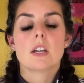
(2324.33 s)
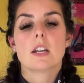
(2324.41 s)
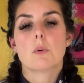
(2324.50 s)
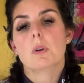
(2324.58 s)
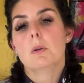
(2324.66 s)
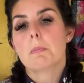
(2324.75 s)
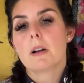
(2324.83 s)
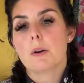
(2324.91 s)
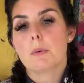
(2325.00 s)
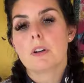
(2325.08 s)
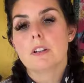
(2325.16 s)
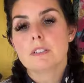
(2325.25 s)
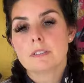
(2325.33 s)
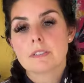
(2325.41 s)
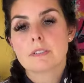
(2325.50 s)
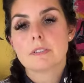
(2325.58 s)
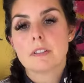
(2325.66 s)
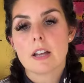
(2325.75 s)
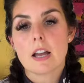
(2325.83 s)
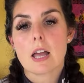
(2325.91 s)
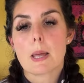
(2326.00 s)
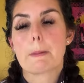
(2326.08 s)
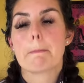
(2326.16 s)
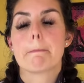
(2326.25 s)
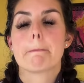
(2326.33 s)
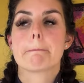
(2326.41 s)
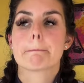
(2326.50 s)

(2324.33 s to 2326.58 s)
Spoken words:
Now, willpower can